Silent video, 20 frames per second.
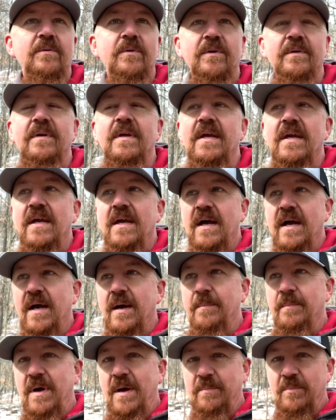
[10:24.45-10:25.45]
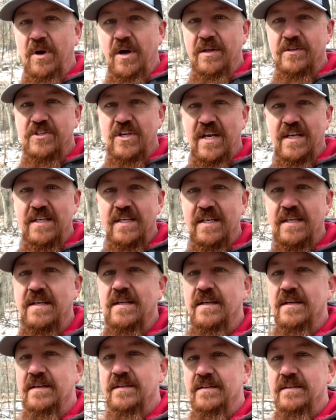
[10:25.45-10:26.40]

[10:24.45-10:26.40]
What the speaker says: Well, I brought JD